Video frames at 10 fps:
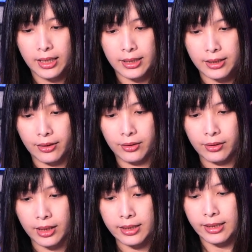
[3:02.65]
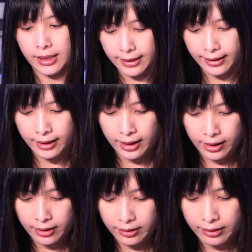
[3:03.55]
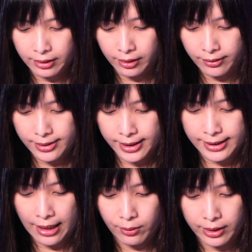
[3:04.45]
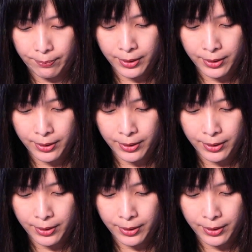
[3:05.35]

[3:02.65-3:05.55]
So you can see here, Sig Sauer